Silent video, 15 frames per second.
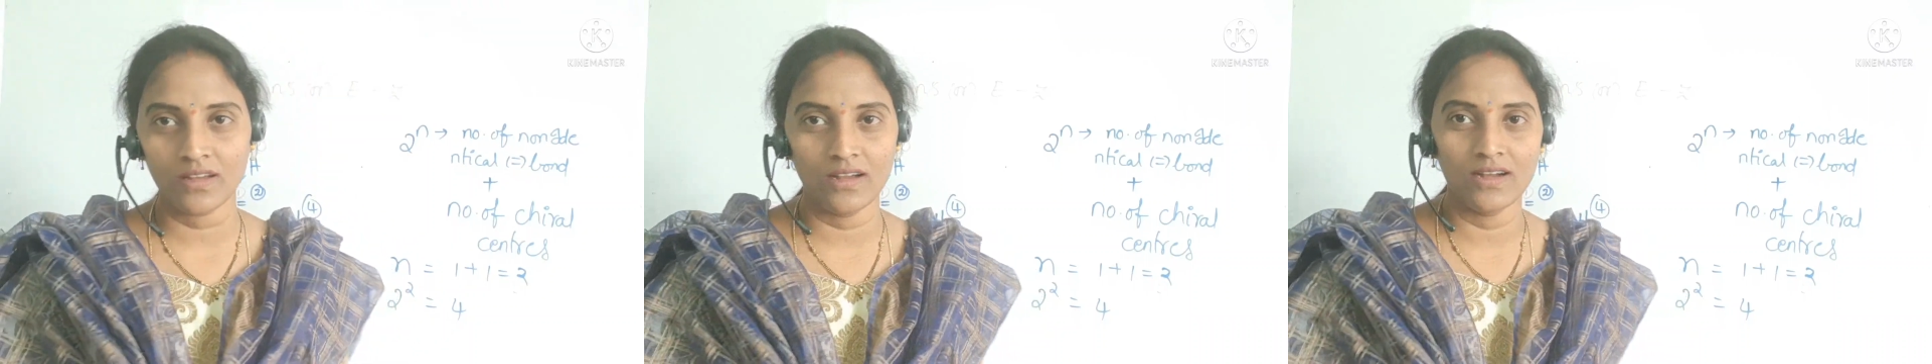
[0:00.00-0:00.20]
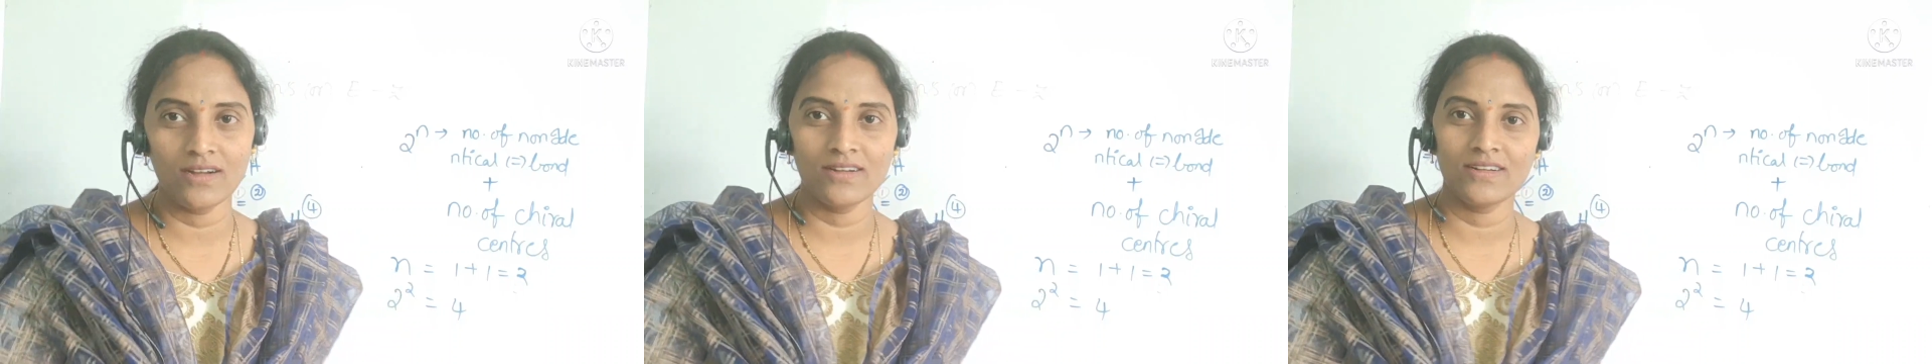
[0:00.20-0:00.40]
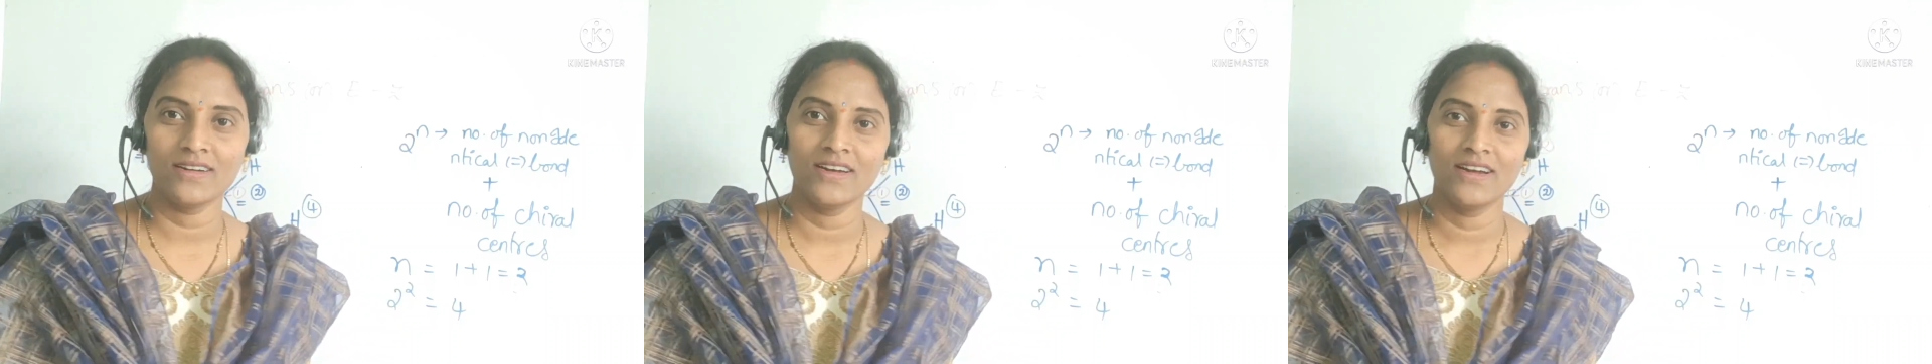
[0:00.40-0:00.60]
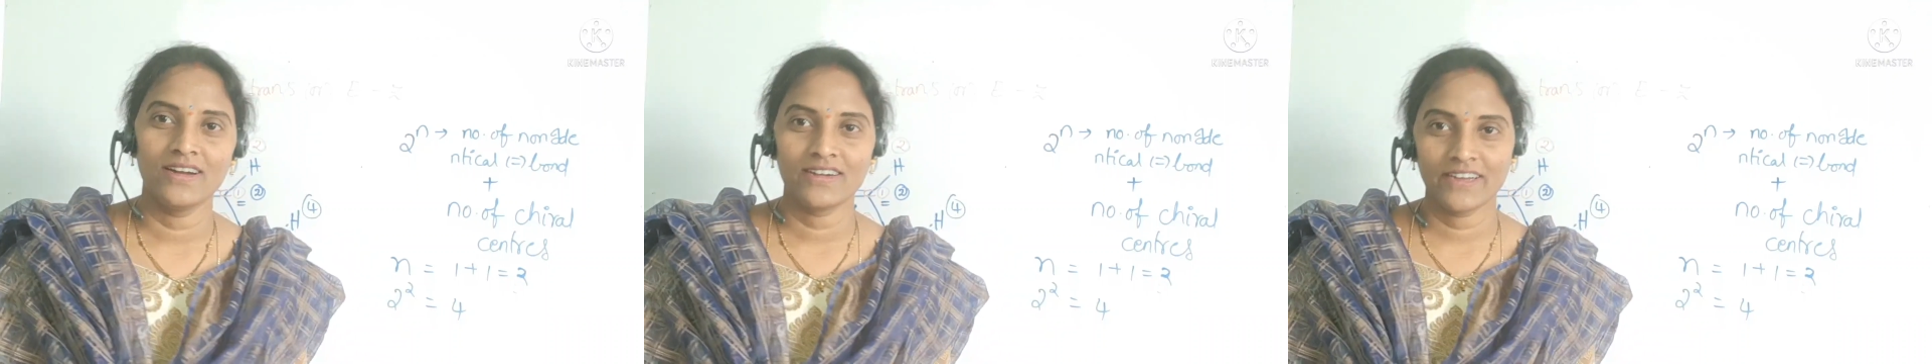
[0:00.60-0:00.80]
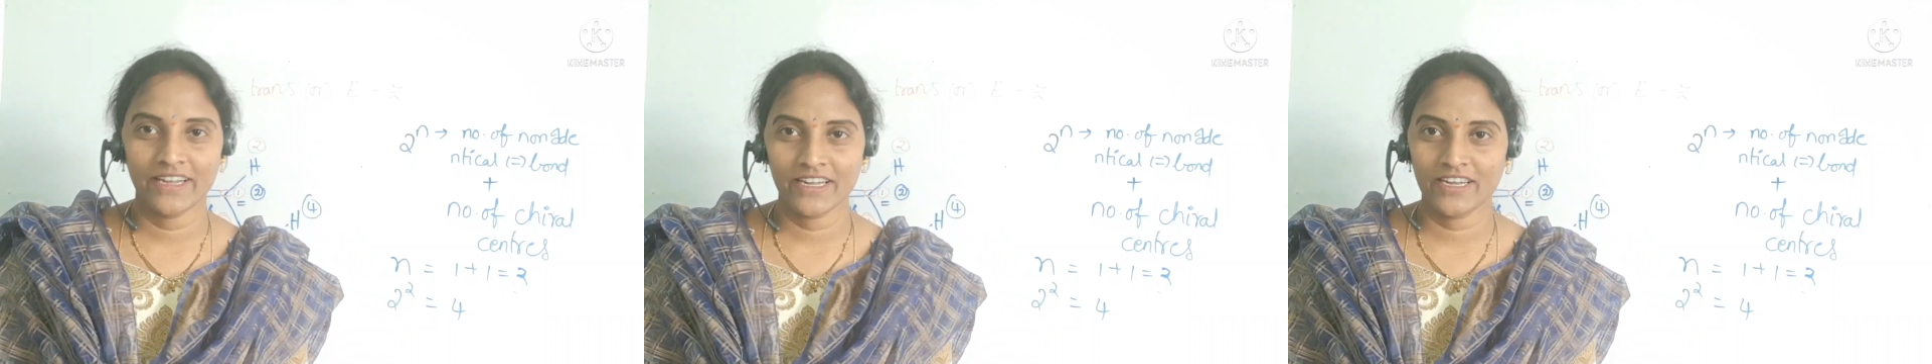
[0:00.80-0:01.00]
uh,
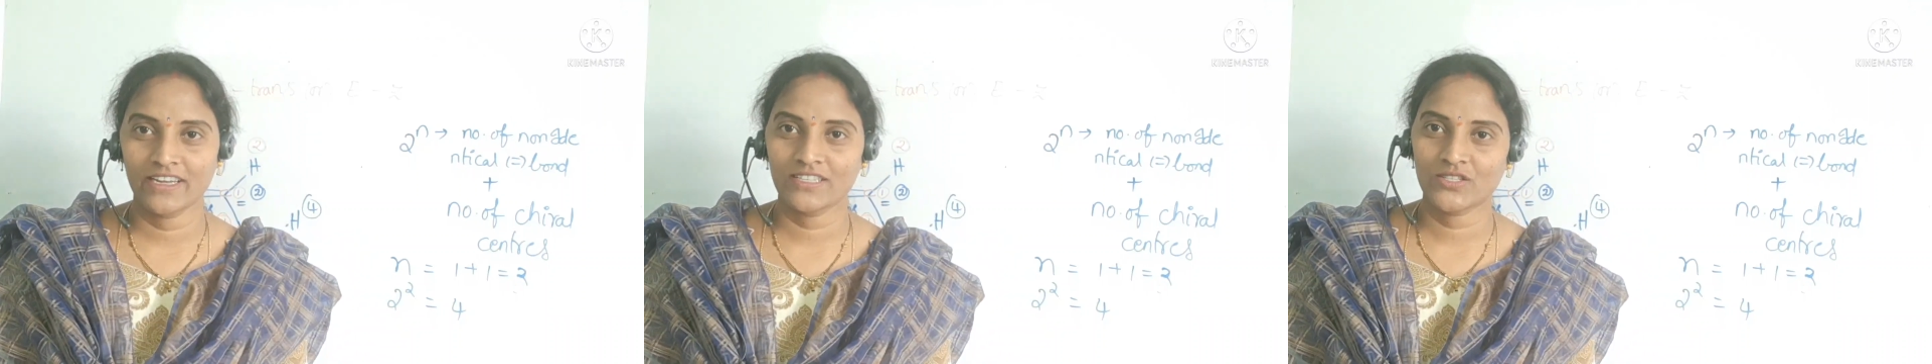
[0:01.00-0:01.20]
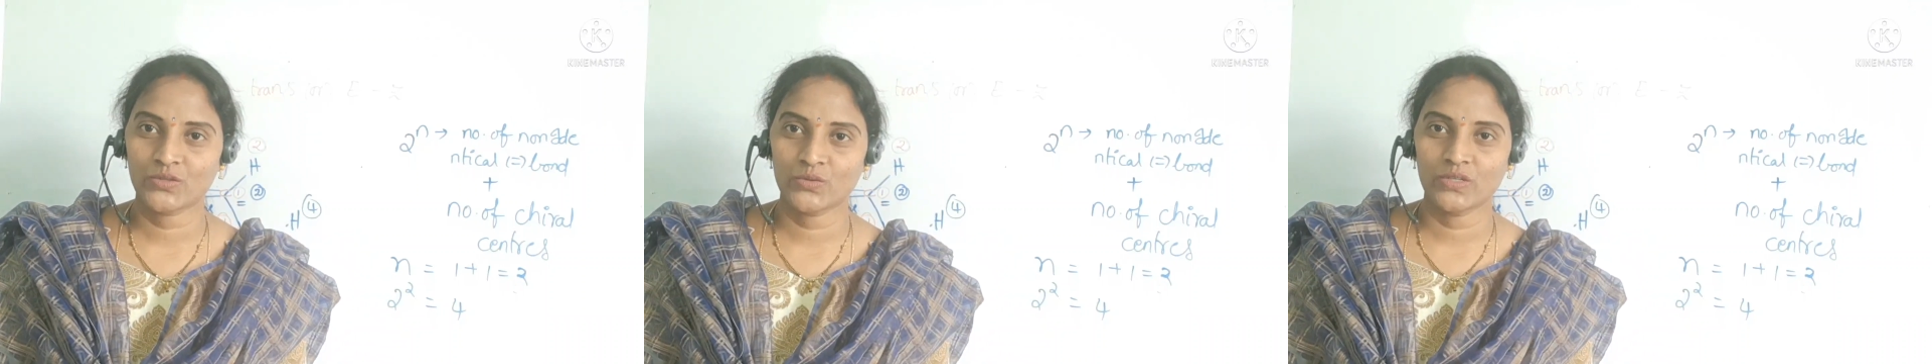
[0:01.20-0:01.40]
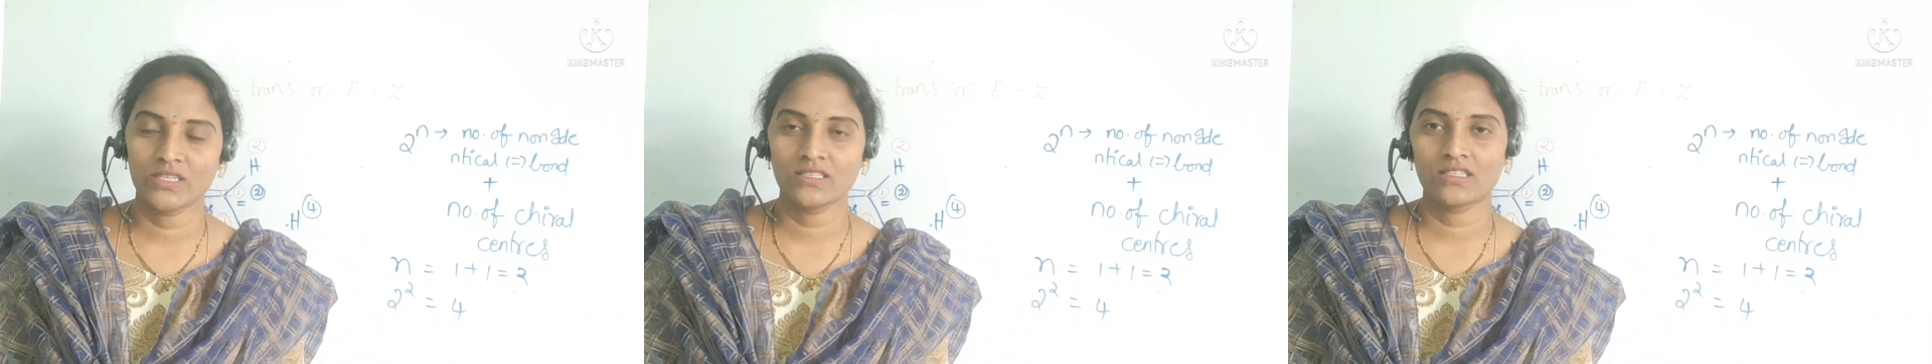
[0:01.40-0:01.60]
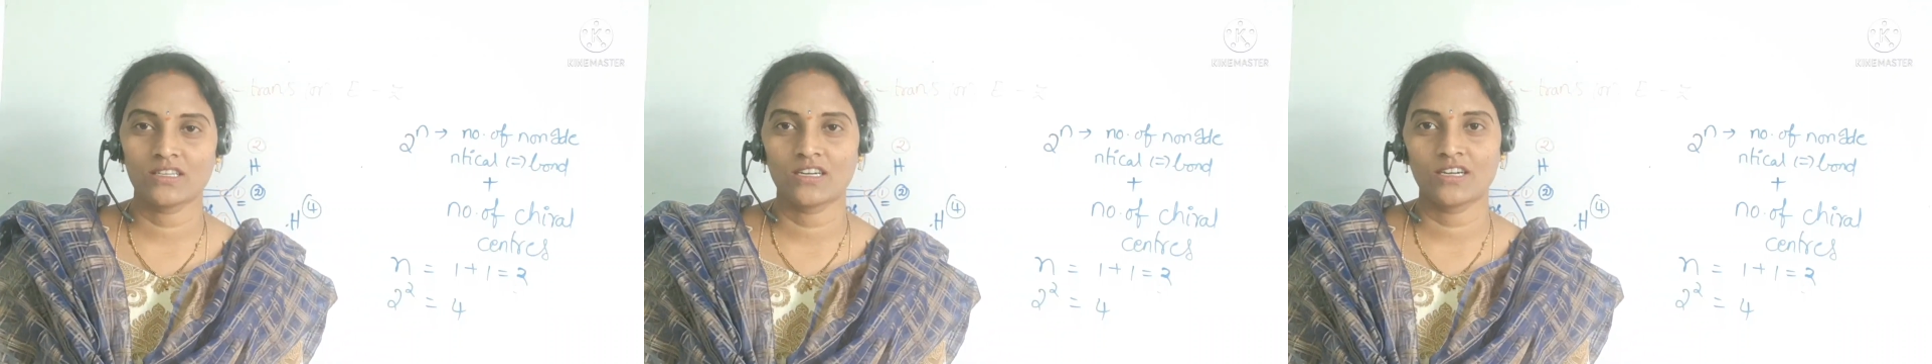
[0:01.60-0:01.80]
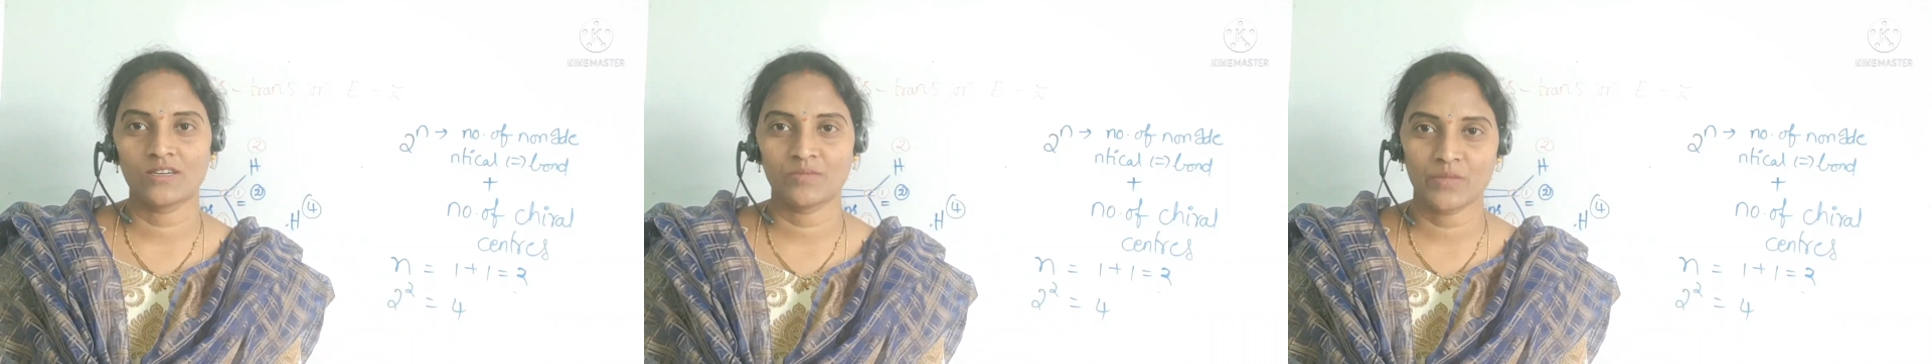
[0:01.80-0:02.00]
Take care, students.
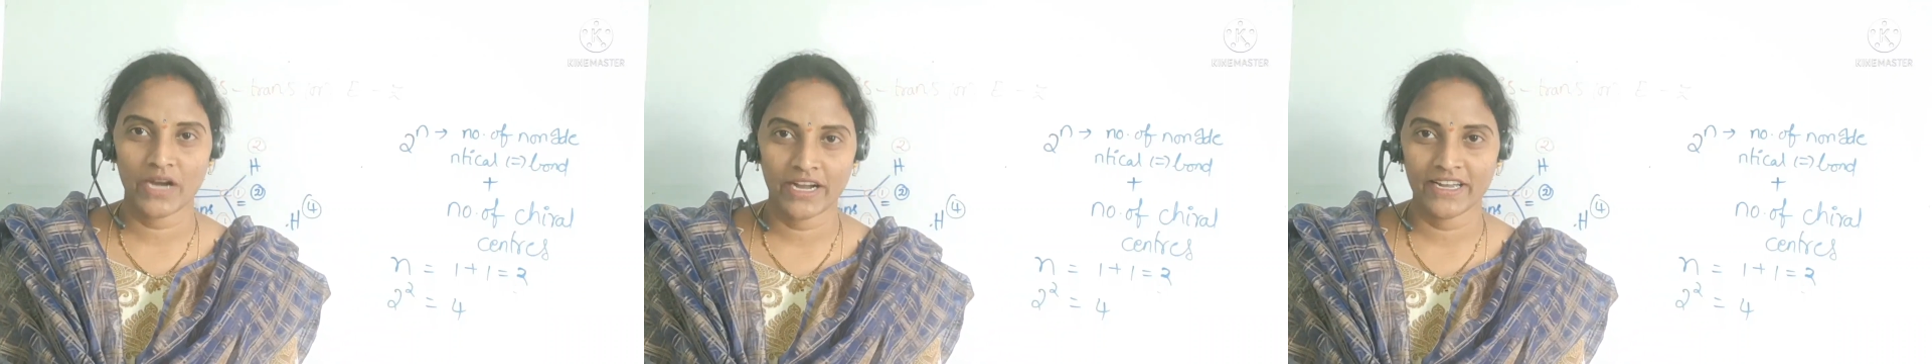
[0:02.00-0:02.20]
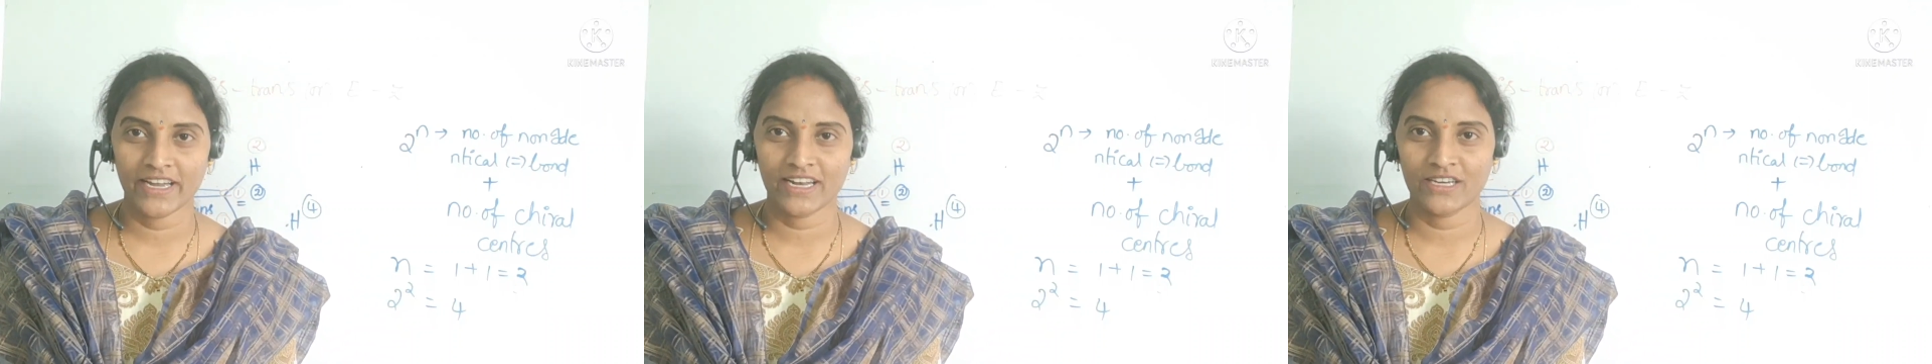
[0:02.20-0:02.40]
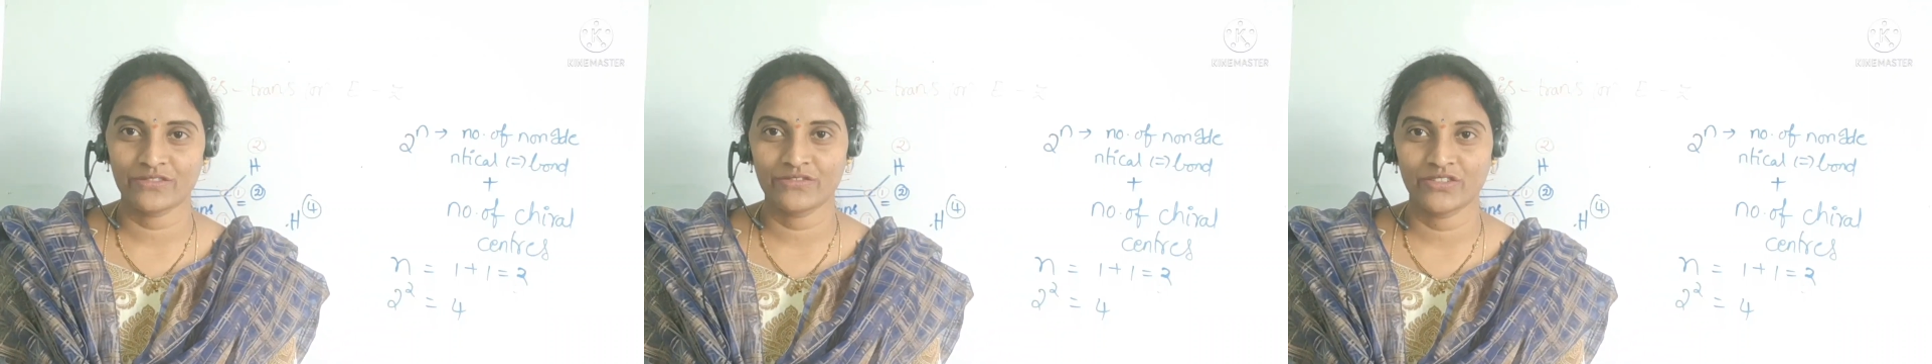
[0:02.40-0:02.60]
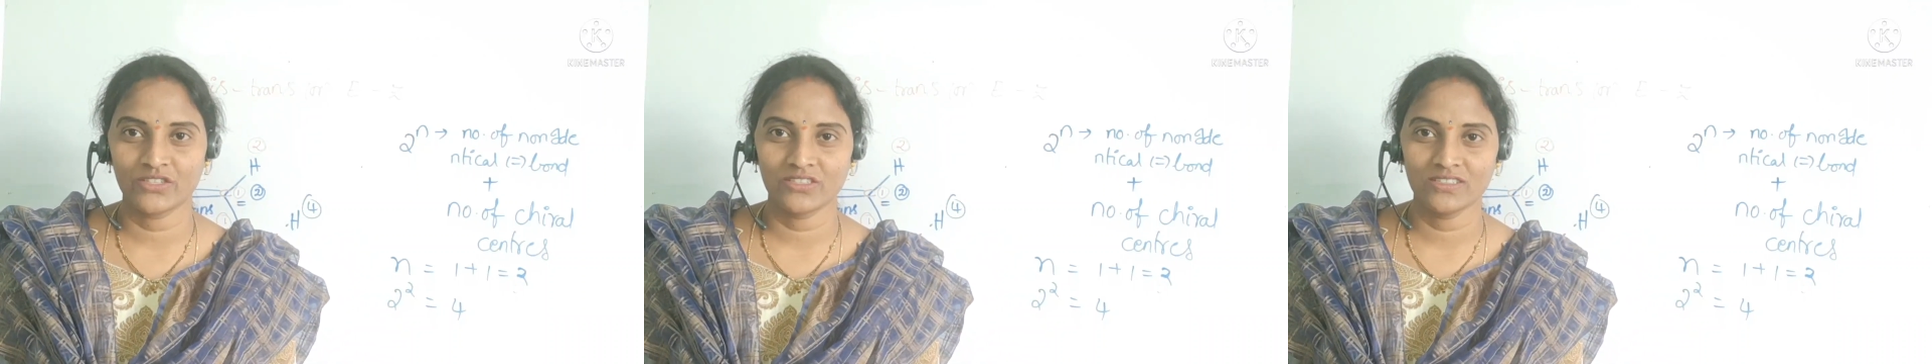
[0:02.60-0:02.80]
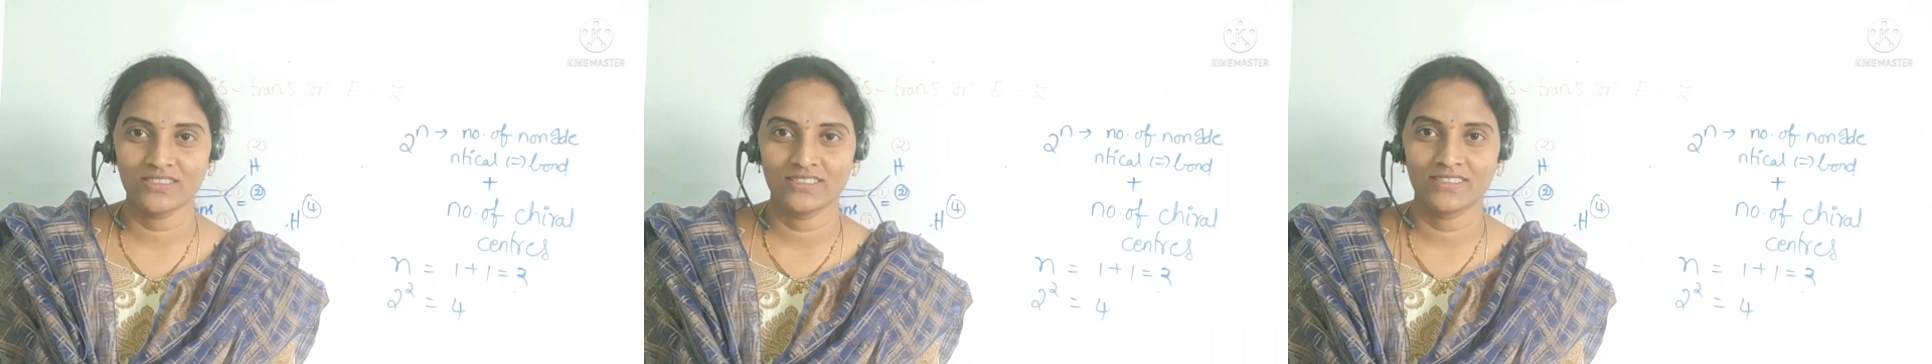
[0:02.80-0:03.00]
Bye, all of
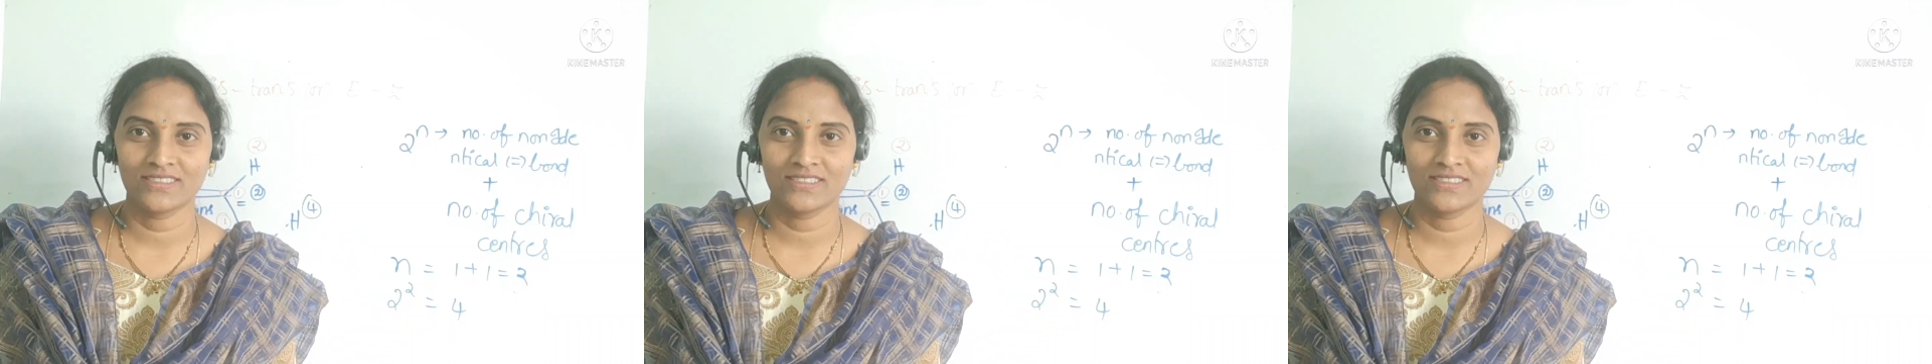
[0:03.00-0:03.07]
you.